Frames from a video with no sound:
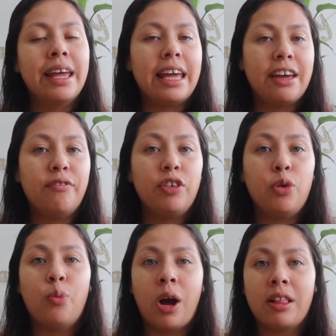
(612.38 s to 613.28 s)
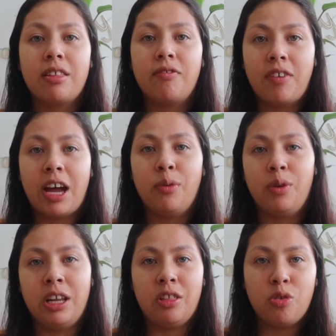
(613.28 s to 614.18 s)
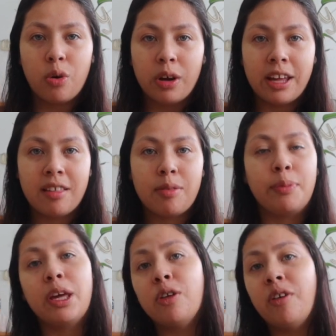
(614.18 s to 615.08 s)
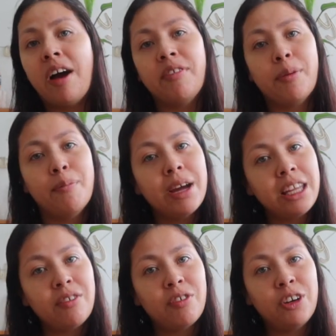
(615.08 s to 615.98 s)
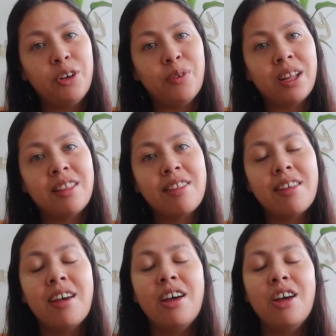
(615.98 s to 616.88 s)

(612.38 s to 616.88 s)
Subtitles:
If you want to find wooden toys but you don't have the money for new ones,